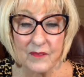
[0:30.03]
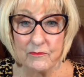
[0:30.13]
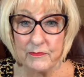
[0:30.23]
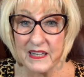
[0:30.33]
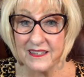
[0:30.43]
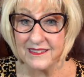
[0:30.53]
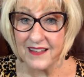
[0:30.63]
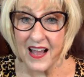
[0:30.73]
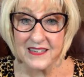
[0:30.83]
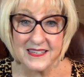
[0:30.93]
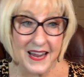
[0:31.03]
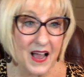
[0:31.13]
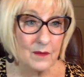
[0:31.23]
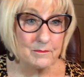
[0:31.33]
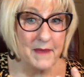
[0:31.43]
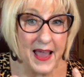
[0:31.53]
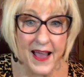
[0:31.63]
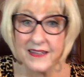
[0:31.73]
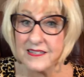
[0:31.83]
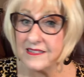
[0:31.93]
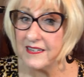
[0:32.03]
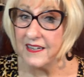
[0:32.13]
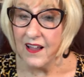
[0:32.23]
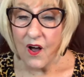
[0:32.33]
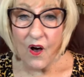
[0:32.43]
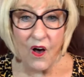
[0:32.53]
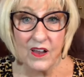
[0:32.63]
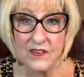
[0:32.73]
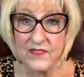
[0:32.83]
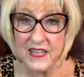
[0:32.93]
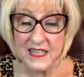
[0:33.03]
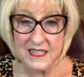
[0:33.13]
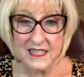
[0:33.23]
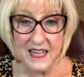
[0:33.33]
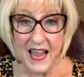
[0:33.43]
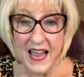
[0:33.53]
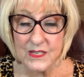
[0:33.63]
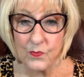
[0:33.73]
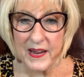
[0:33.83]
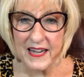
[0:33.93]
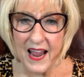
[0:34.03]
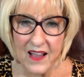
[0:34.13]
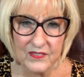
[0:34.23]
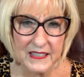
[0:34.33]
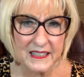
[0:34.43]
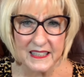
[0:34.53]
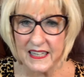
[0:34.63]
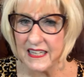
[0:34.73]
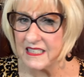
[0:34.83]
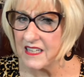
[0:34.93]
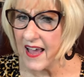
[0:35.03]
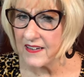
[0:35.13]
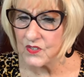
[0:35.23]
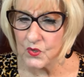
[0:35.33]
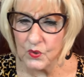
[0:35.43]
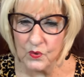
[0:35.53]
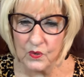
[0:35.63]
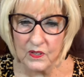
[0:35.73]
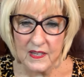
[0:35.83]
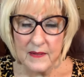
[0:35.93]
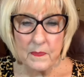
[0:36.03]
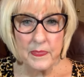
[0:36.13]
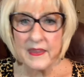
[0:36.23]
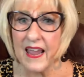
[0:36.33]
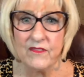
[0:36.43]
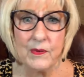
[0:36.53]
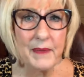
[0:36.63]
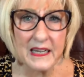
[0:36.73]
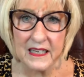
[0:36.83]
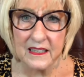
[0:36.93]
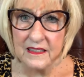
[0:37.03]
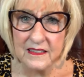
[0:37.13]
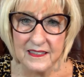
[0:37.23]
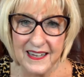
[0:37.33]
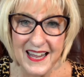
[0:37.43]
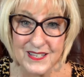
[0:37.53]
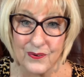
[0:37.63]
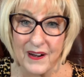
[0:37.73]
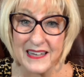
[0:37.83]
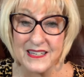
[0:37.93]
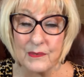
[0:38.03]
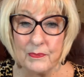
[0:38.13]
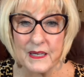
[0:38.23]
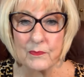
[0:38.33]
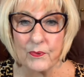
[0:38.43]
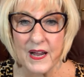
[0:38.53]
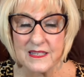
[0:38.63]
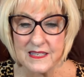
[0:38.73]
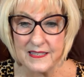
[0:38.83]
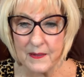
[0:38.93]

being locked down, masked. All of this has weighed heavily. The kids out of school. Everybody has a right to be depressed.